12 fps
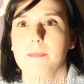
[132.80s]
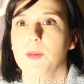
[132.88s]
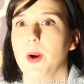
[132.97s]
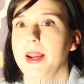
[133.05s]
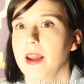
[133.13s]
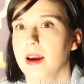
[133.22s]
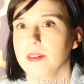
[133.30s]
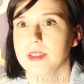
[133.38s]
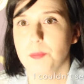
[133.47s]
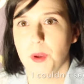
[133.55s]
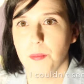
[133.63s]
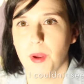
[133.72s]
Right now
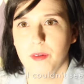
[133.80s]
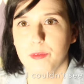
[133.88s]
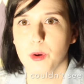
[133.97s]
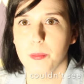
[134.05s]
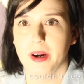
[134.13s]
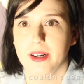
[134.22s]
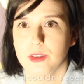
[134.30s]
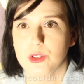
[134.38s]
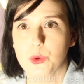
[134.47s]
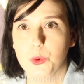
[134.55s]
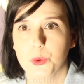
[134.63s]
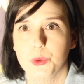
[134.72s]
it's being paid for by our
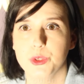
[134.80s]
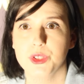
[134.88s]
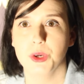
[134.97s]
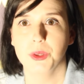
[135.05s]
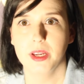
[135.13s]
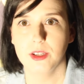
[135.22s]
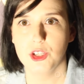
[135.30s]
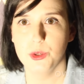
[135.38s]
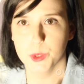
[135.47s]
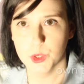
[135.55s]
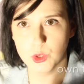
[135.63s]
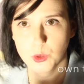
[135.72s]
school, so they issue
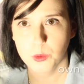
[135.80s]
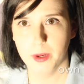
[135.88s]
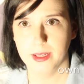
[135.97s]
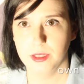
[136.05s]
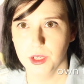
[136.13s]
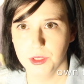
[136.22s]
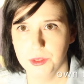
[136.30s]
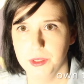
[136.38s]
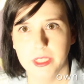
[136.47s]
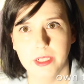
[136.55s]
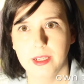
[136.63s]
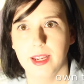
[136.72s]
a school-wide
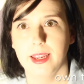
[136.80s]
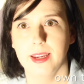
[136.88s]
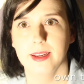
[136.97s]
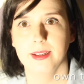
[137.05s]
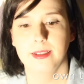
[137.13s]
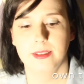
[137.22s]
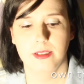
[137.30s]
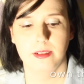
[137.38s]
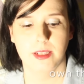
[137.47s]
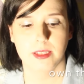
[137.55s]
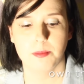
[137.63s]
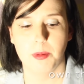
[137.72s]
code, and
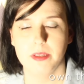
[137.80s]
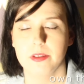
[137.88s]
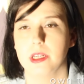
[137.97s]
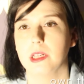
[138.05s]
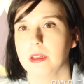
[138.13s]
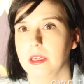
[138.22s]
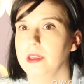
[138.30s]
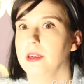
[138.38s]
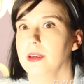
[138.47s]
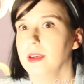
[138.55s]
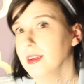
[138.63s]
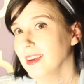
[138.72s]
that's basically
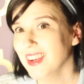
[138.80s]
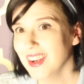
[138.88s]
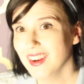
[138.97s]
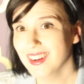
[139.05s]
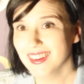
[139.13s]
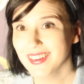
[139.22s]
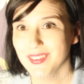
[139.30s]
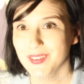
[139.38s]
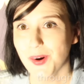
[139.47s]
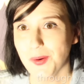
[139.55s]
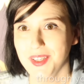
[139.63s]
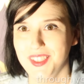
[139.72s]

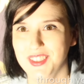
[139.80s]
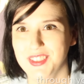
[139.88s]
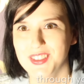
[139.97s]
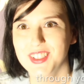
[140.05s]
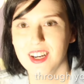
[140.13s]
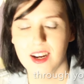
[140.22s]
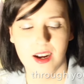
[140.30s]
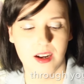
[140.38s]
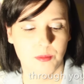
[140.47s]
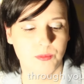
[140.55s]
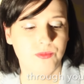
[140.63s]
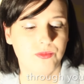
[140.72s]
what we do.
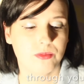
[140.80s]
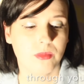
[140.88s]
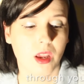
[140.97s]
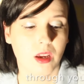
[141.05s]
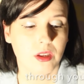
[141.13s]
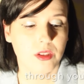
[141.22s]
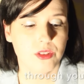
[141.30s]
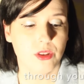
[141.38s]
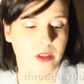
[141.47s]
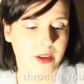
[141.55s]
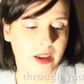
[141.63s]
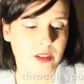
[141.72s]
So
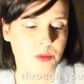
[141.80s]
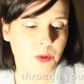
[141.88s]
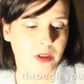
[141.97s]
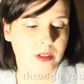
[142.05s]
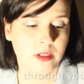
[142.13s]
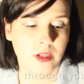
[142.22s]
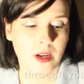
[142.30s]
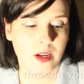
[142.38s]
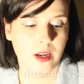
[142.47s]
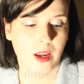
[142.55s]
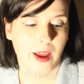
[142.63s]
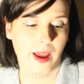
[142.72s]
the next one
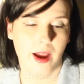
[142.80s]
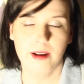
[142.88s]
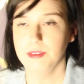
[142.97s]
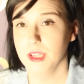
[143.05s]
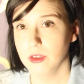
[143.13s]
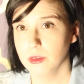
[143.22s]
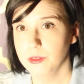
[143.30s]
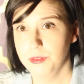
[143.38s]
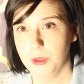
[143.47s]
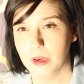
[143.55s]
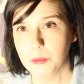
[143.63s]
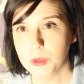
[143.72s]
I've done a
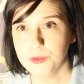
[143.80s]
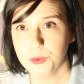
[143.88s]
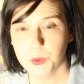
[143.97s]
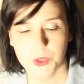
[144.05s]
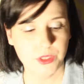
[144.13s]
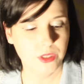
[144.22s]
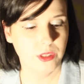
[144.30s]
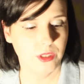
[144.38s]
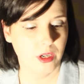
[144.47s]
review on before.